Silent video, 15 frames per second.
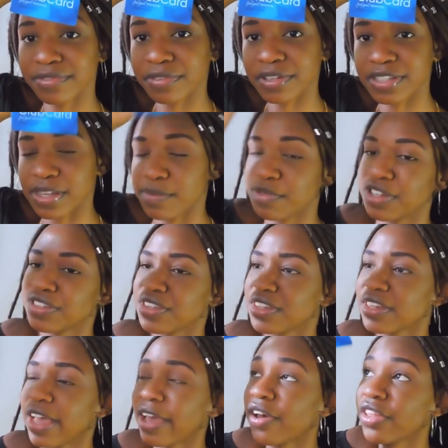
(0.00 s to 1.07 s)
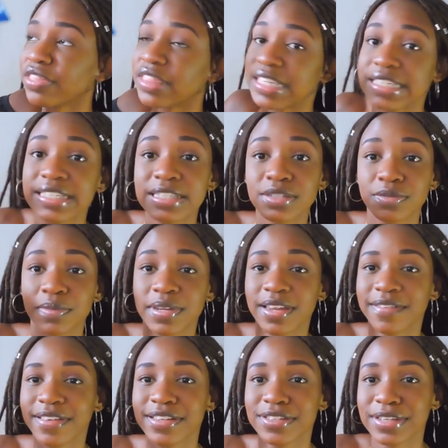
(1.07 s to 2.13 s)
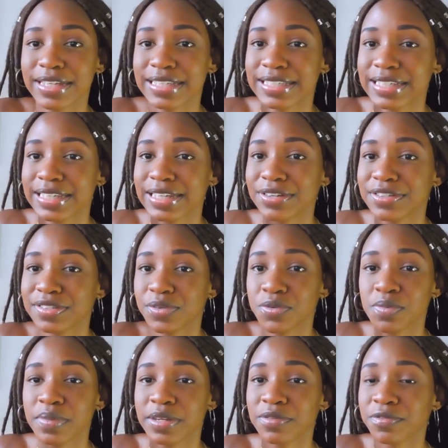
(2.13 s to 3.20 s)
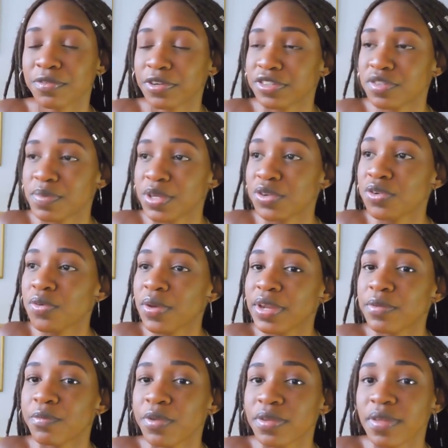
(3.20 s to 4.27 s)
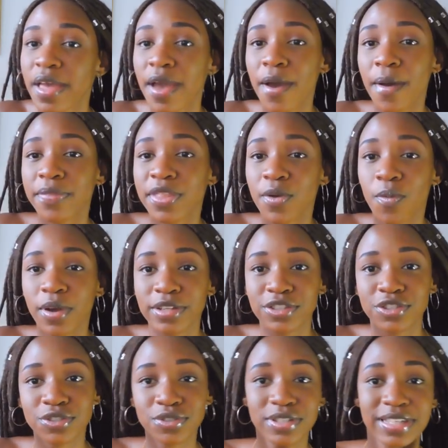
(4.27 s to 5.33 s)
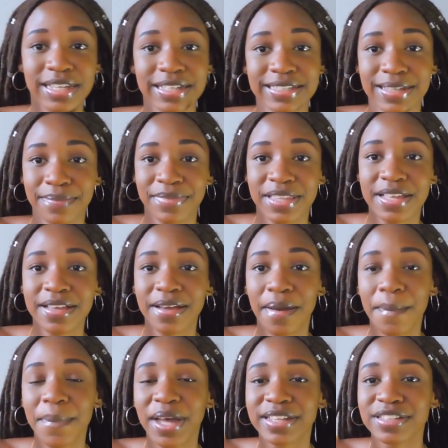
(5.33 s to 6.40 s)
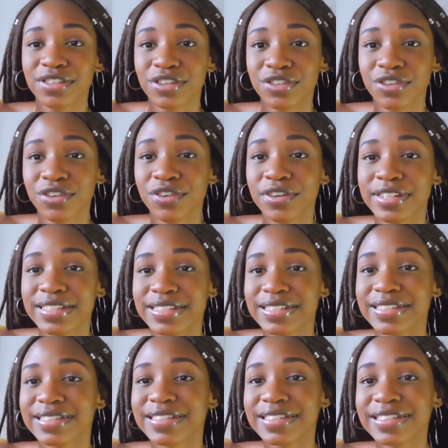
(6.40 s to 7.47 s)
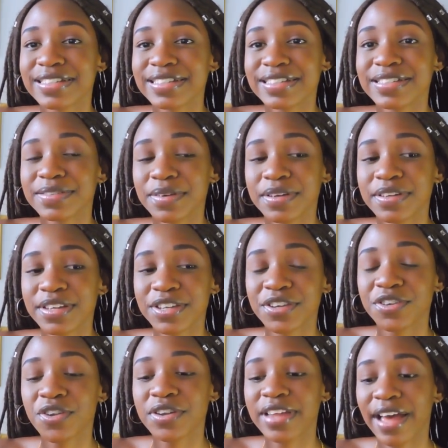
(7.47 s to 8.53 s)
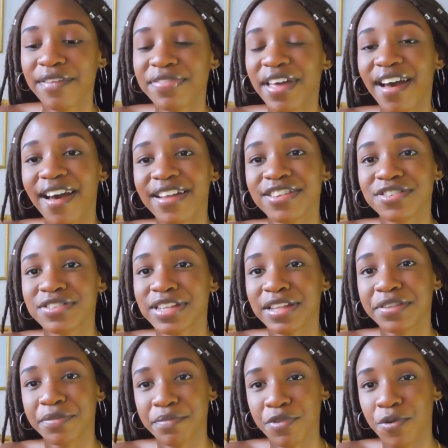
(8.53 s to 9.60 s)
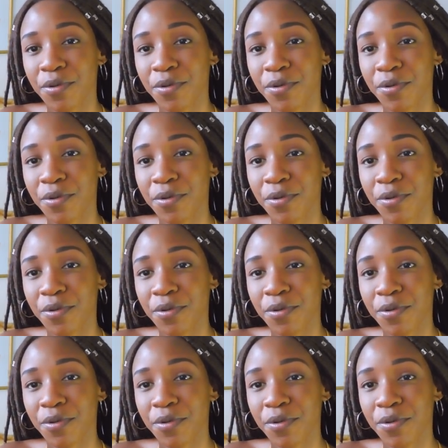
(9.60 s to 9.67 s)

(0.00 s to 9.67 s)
for some reason. I got this when I went to SA because the woman forced me. You know when they want you to take something, but you're not, you don't have the heart to tell them